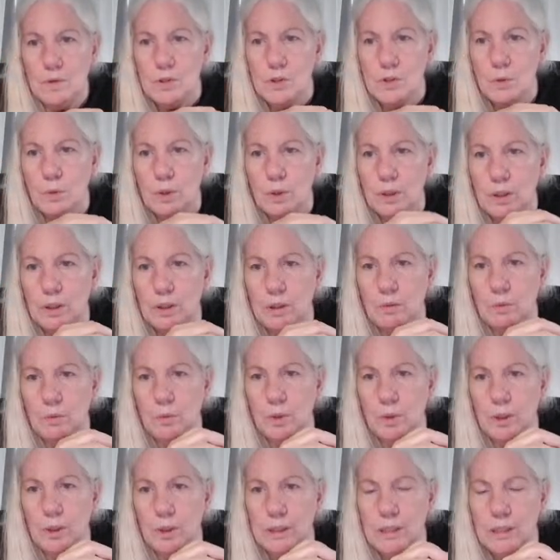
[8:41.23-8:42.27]
So
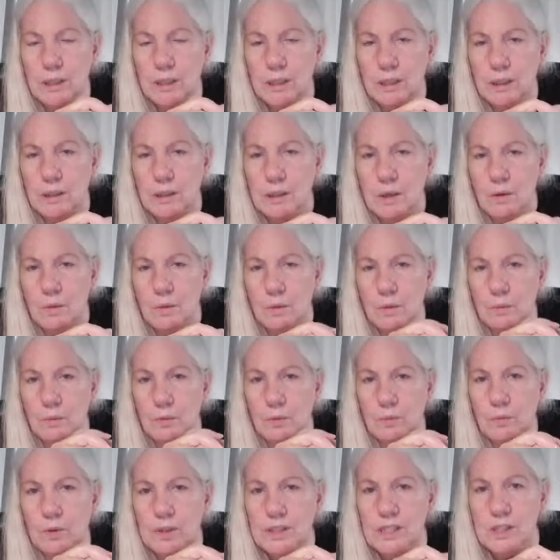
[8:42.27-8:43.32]
what
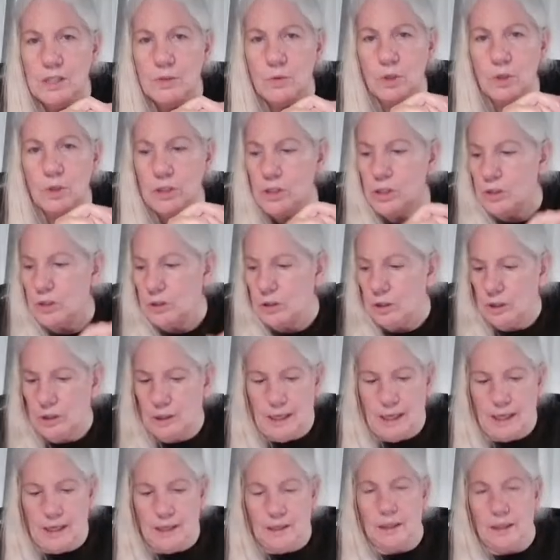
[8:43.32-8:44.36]
does orange
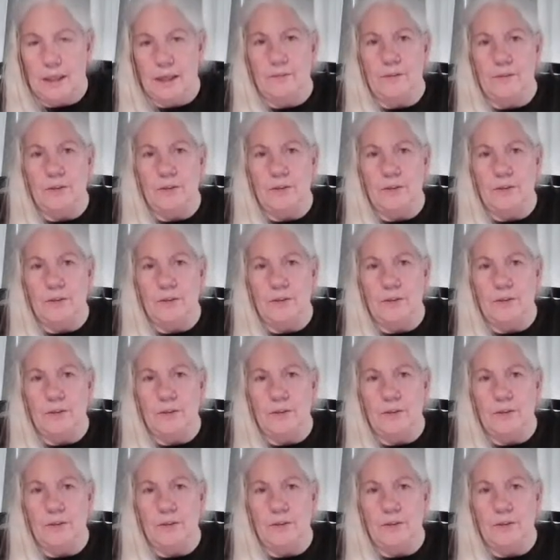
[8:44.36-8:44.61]
look like?